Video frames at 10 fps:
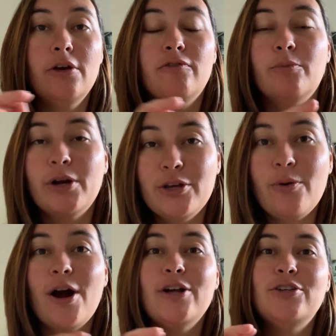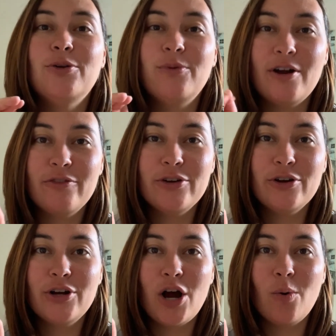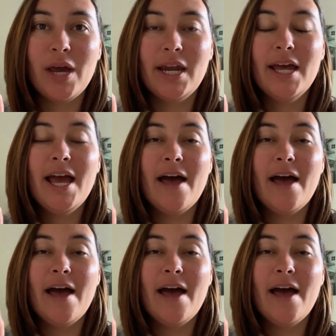from where you are to wherever you're going,